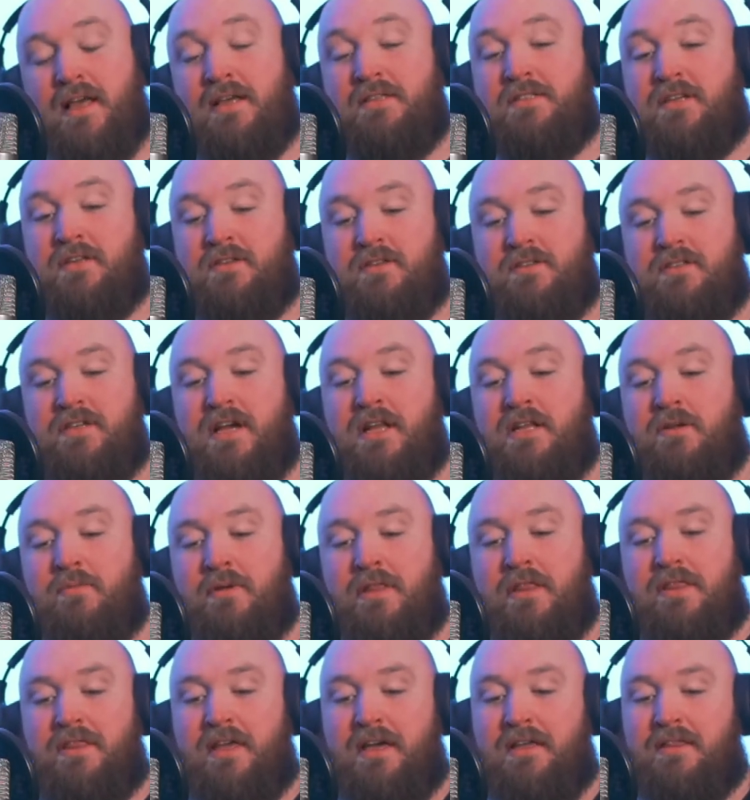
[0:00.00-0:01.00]
There's a
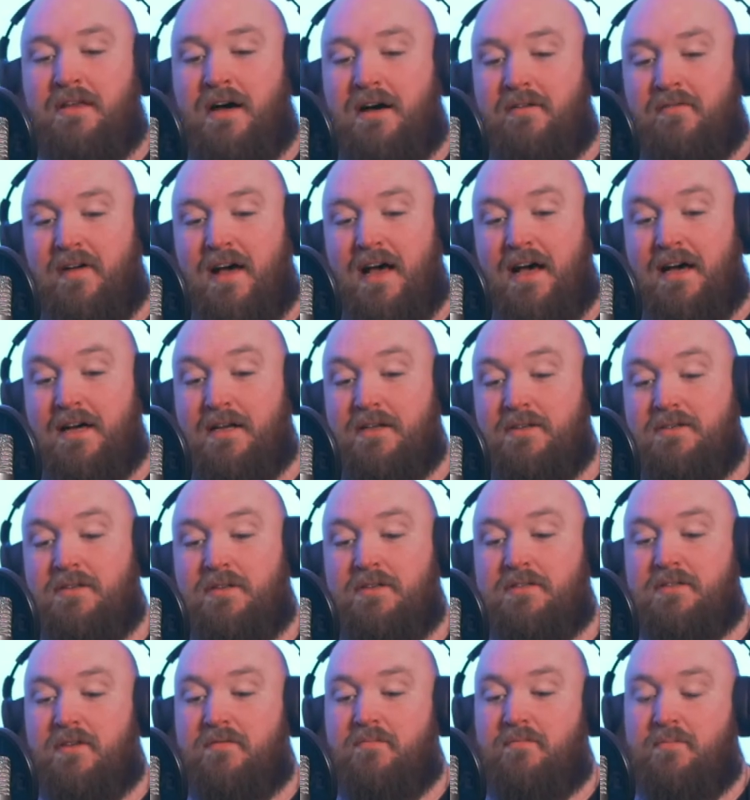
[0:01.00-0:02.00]
genuine thing that I've had
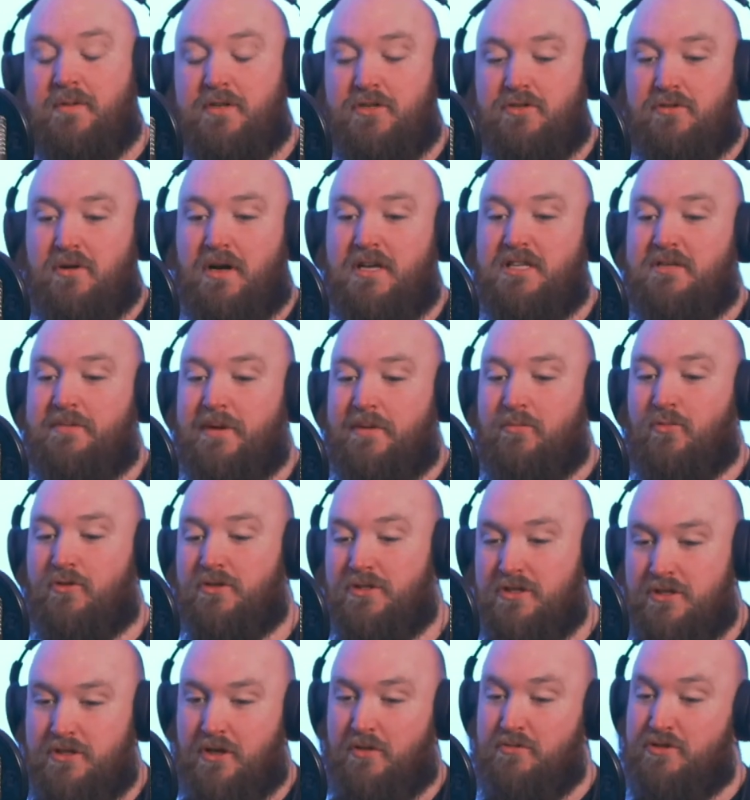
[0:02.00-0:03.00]
because I've been trying to be
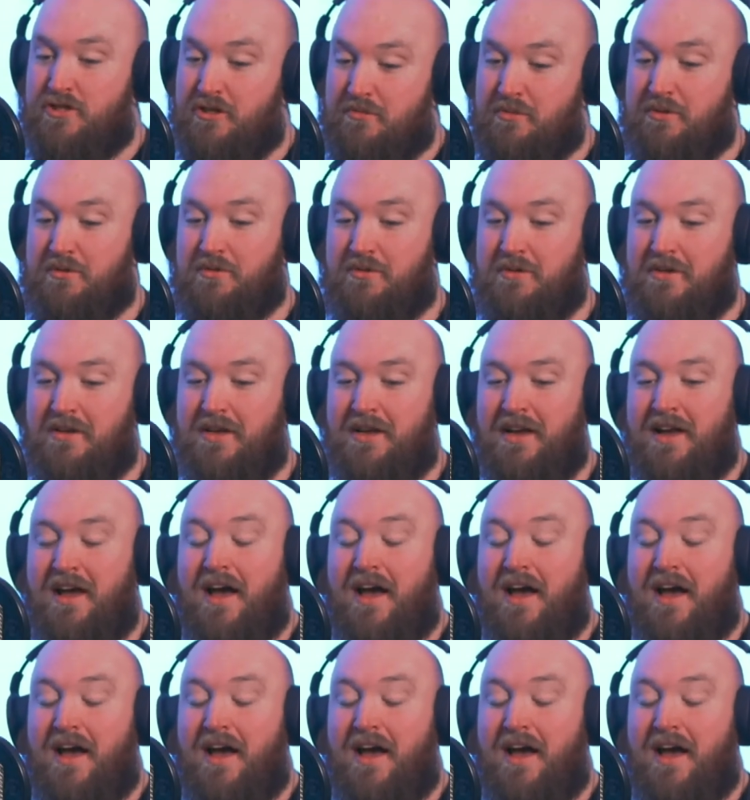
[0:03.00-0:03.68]
more sociable,